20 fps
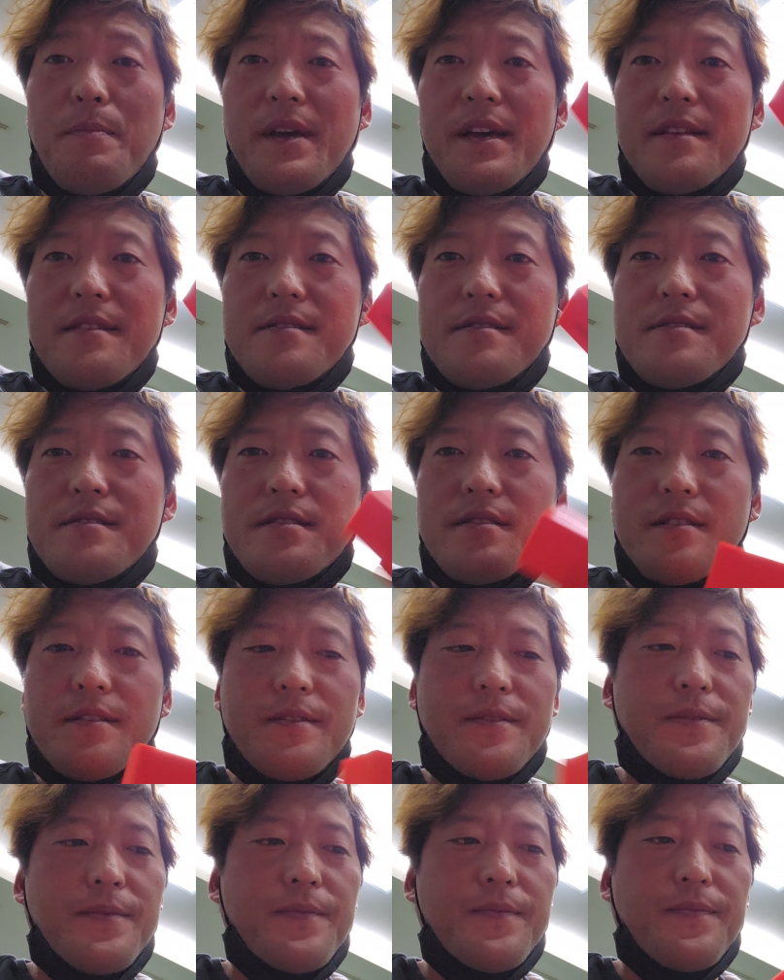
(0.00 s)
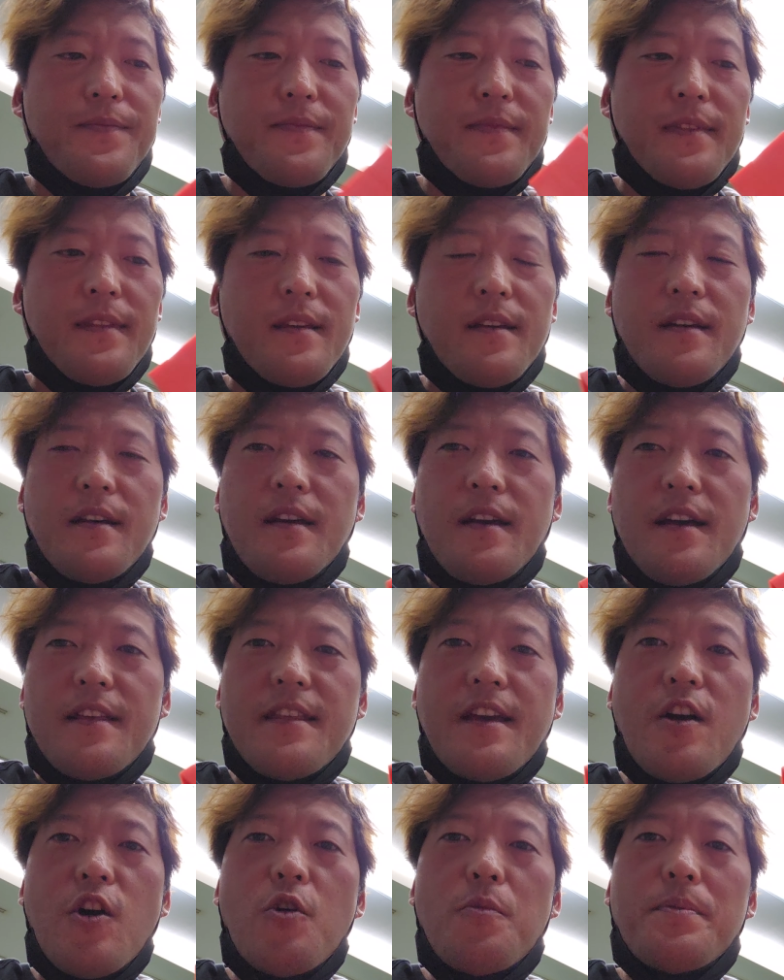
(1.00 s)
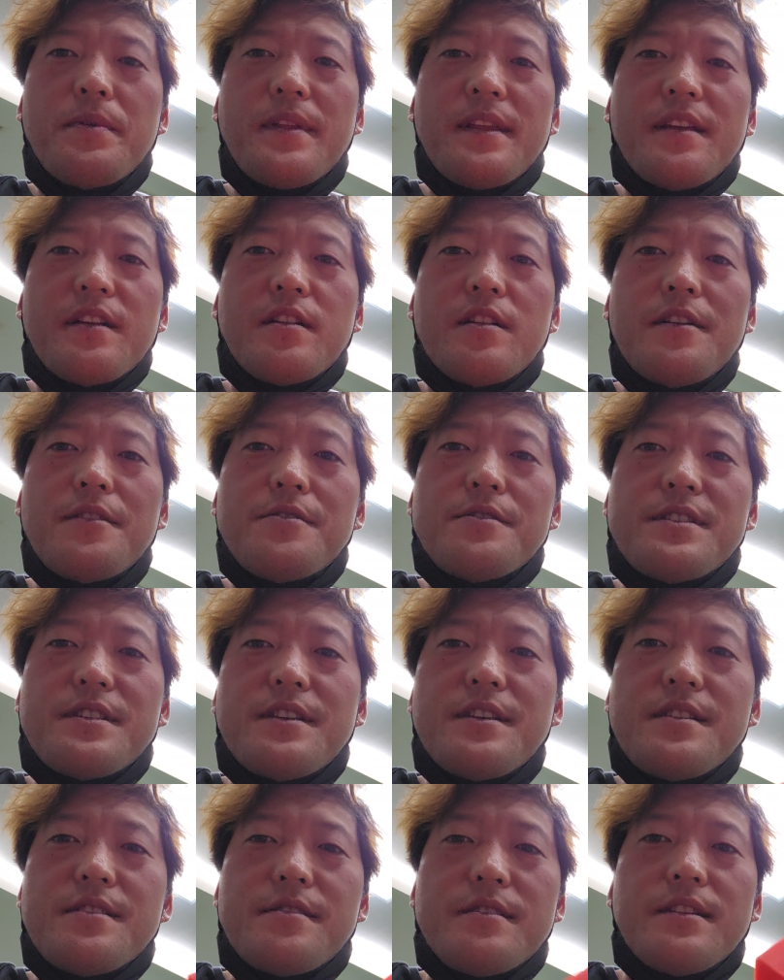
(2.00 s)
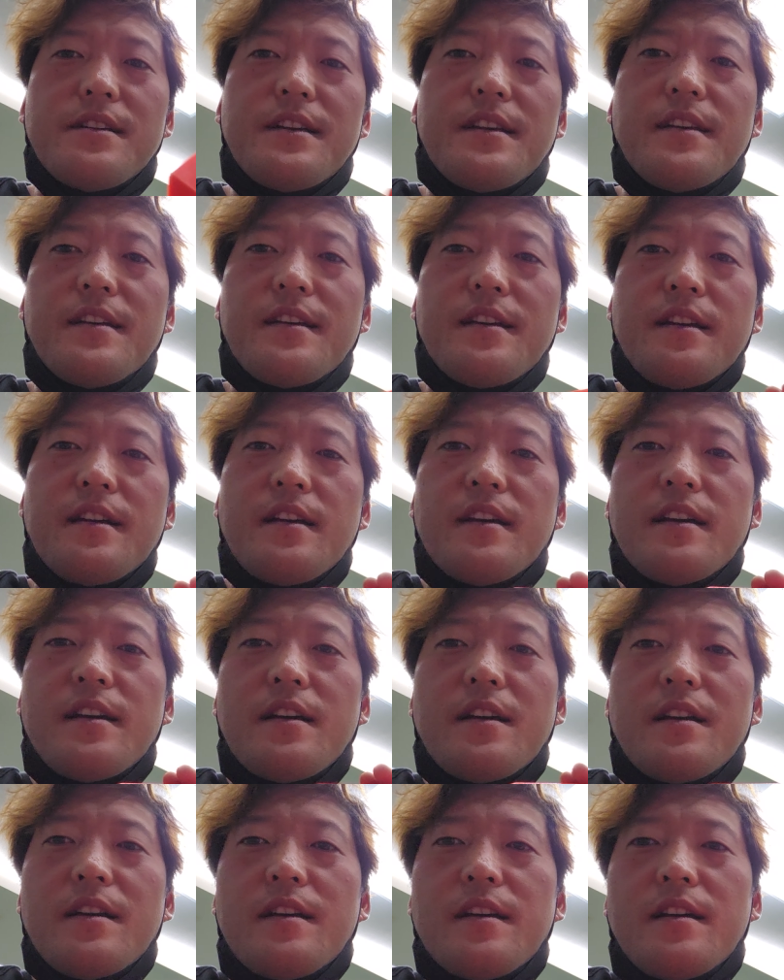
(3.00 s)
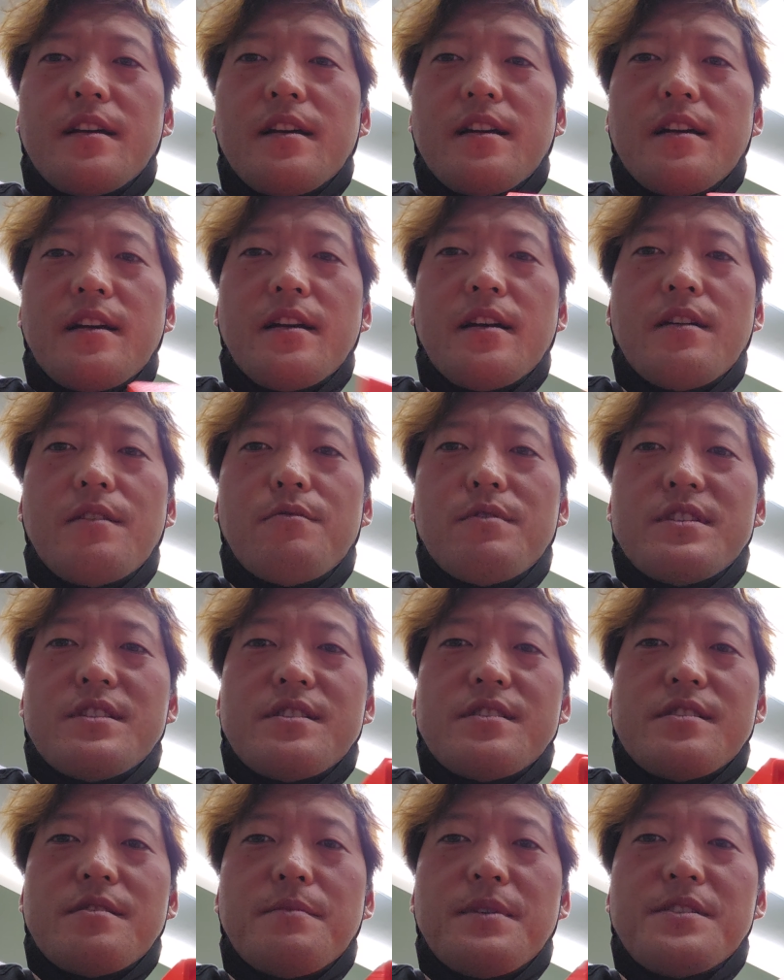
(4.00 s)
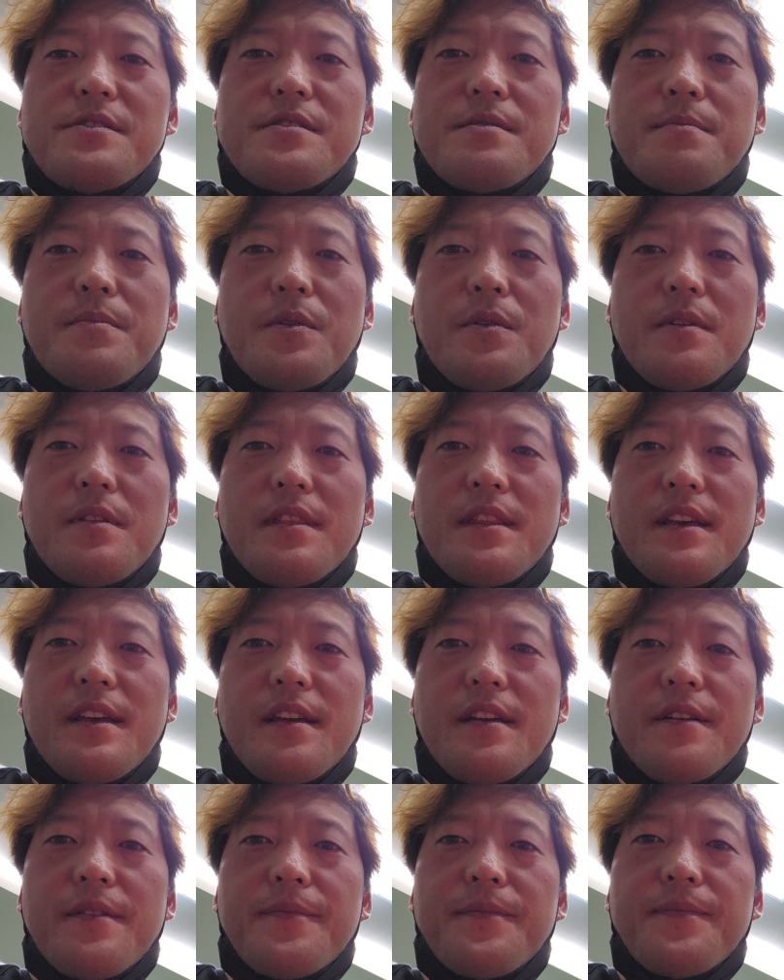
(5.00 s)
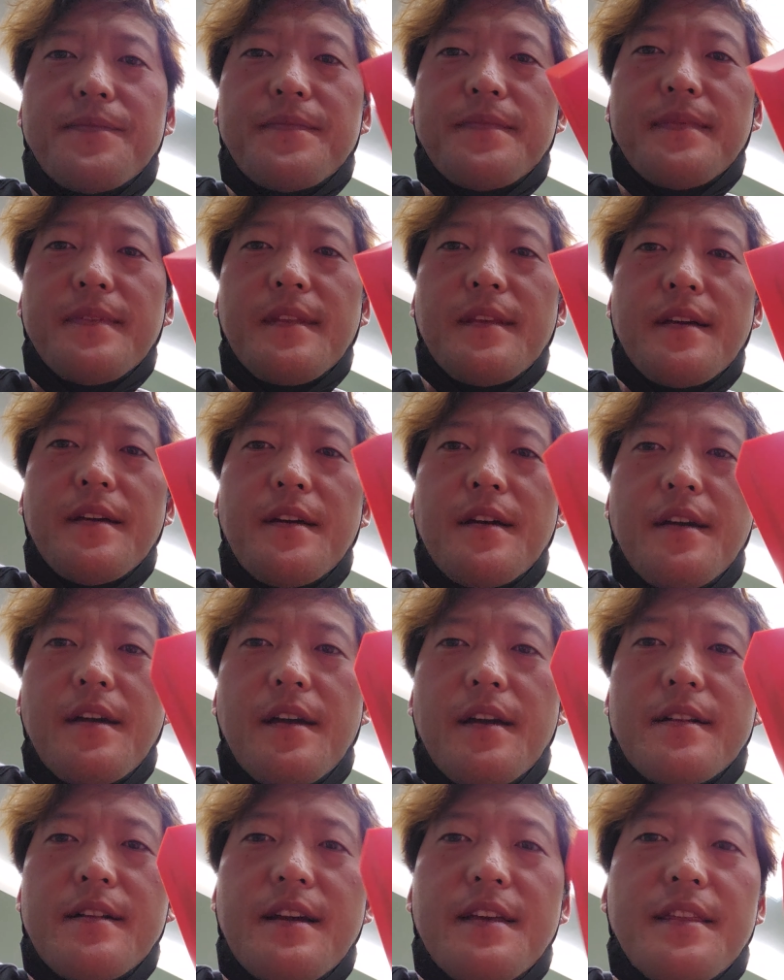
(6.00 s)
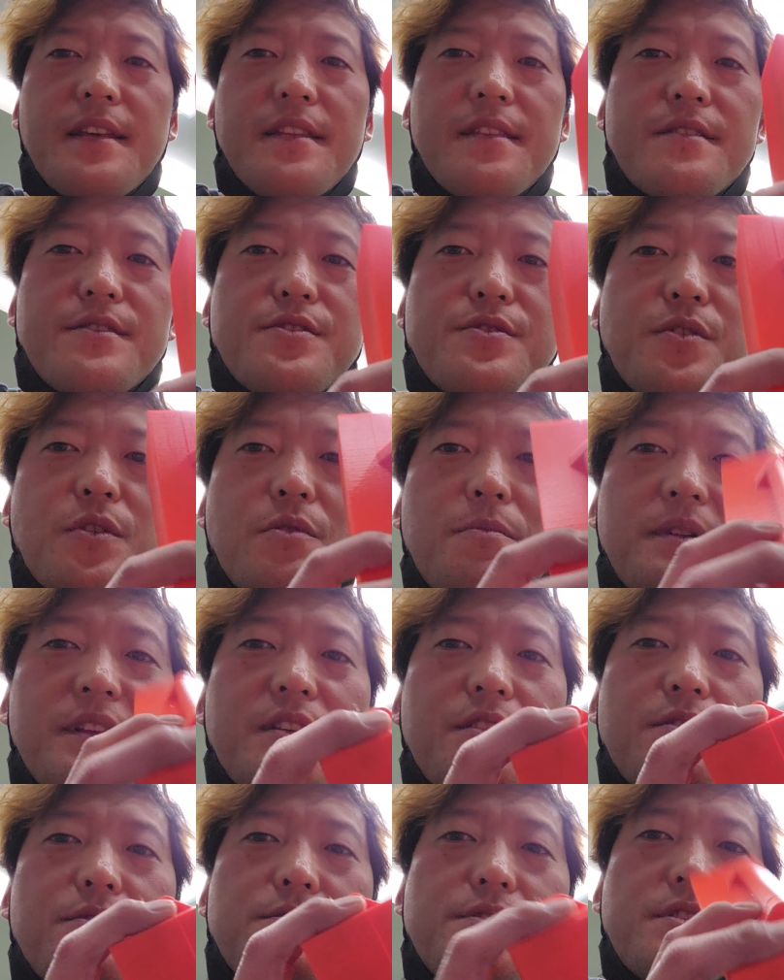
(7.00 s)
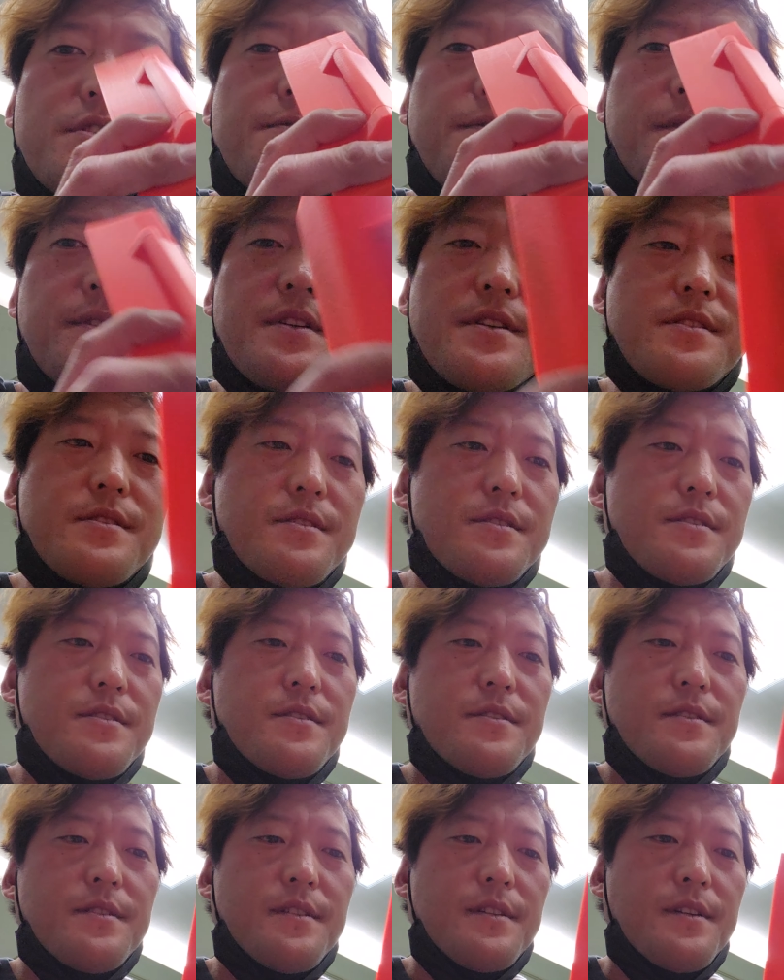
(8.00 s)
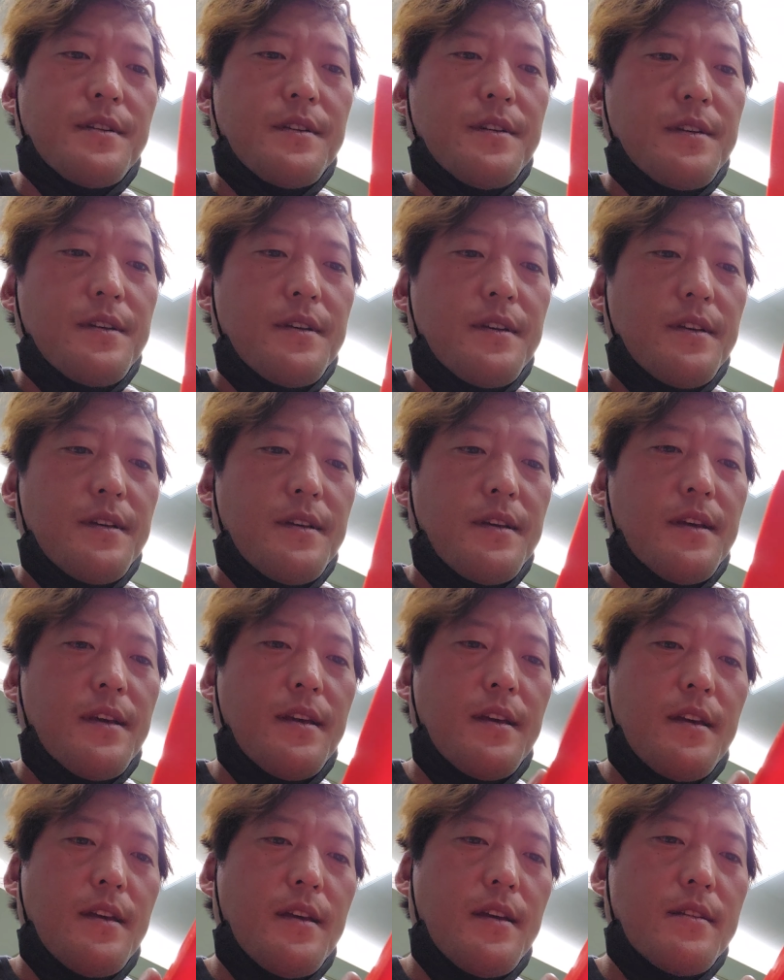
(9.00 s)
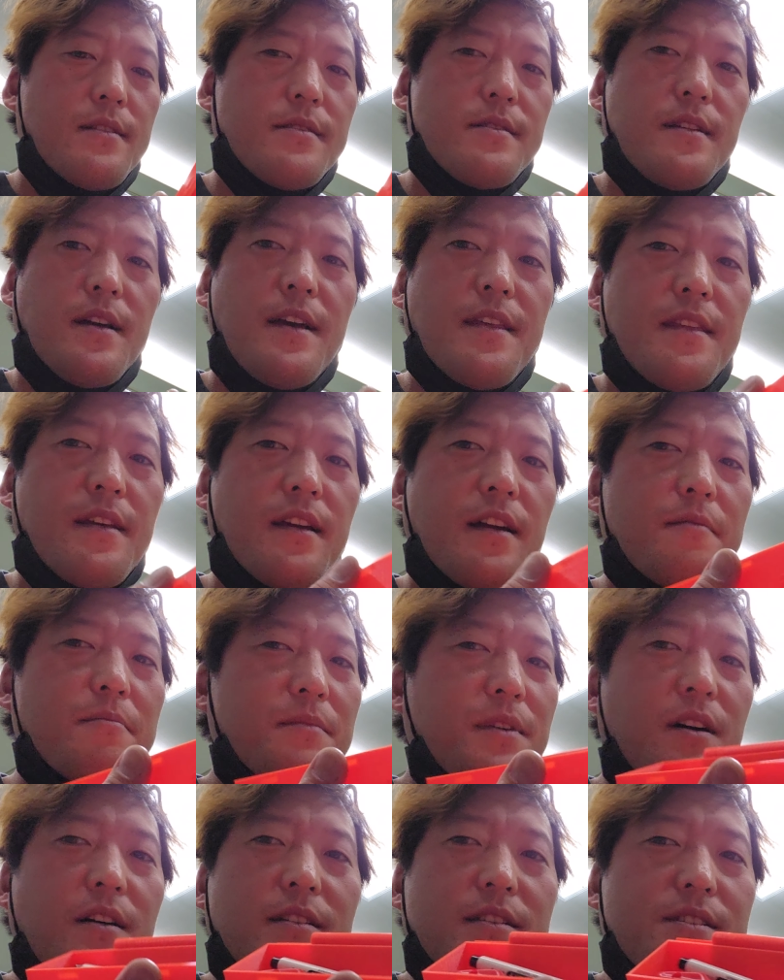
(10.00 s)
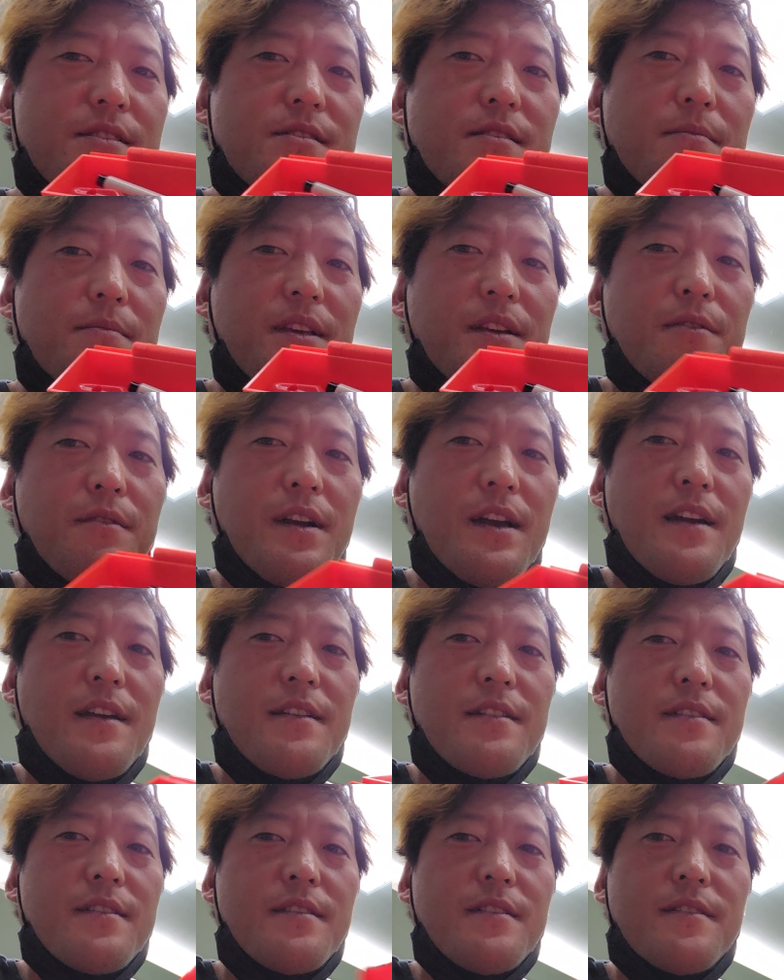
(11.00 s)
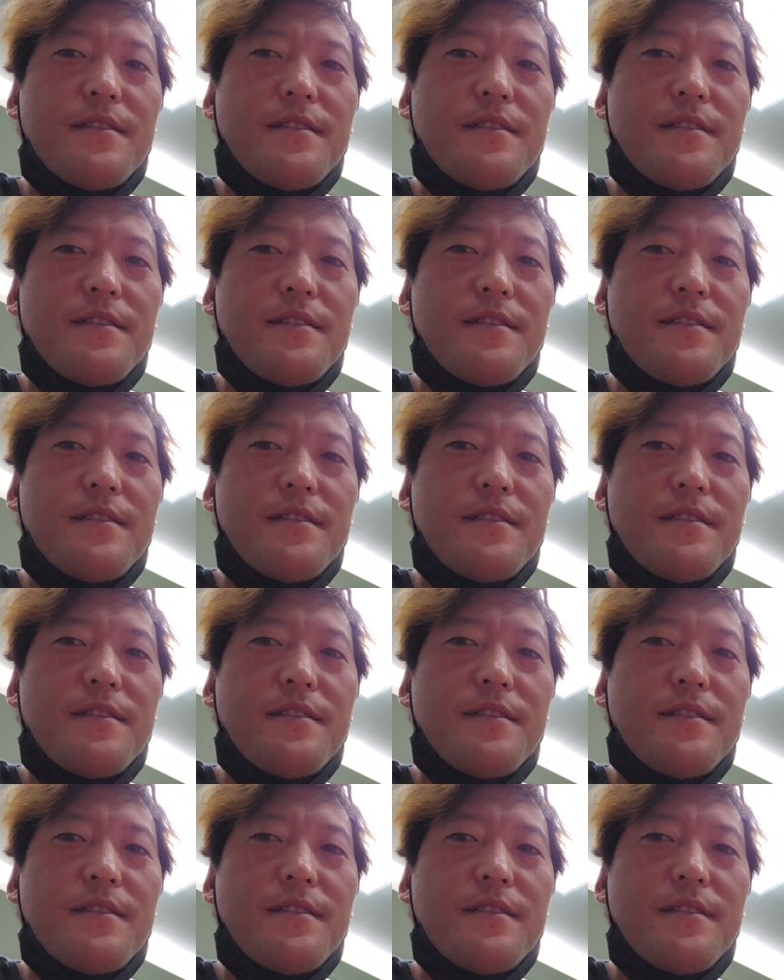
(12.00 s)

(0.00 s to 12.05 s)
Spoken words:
pins, and they open and close easily, which is the most important thing. And I think there's so many uses for this, and I think I'm onto something great.